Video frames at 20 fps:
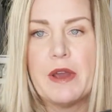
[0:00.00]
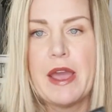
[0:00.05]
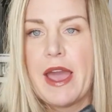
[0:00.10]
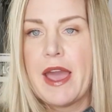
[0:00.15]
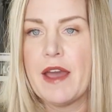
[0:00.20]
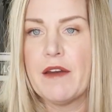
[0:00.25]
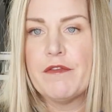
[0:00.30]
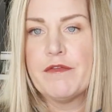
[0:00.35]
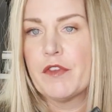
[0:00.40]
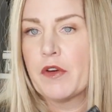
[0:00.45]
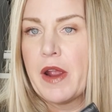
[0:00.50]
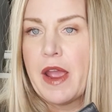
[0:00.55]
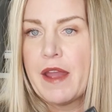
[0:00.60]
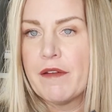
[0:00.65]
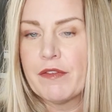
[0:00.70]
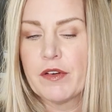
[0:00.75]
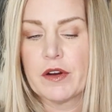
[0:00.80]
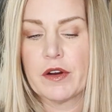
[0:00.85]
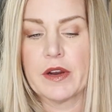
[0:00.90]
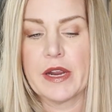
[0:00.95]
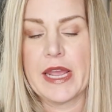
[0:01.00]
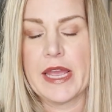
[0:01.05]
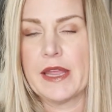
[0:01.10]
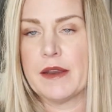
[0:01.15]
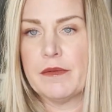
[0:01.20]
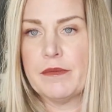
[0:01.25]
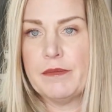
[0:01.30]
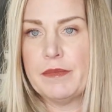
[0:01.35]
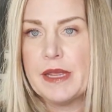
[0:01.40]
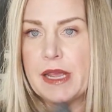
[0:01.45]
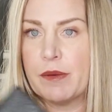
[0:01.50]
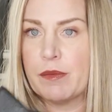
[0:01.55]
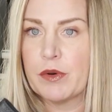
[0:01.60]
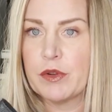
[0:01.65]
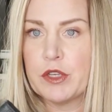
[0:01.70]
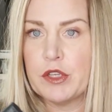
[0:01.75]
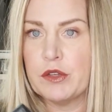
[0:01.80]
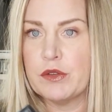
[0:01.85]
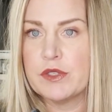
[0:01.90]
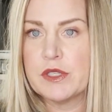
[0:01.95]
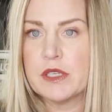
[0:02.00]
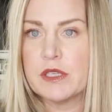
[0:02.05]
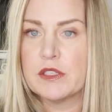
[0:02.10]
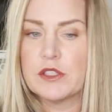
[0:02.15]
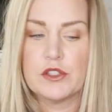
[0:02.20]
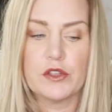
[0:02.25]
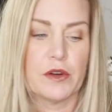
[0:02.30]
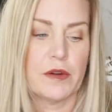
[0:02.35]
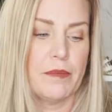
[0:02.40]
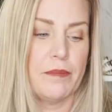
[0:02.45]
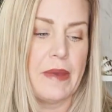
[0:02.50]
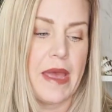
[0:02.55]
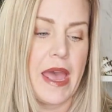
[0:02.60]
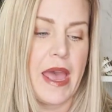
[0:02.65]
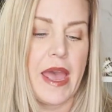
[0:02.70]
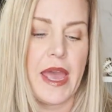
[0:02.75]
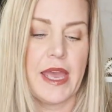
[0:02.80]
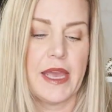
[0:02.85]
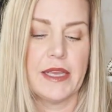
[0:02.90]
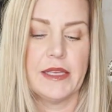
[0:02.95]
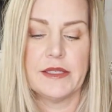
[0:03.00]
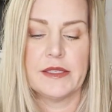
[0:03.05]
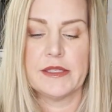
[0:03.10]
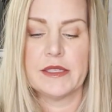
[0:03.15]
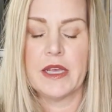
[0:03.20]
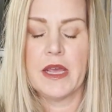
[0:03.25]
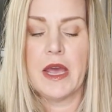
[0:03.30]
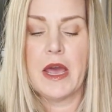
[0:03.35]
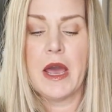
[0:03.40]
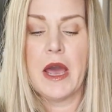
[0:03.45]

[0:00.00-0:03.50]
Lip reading: have forever and be able to use it in certain bags.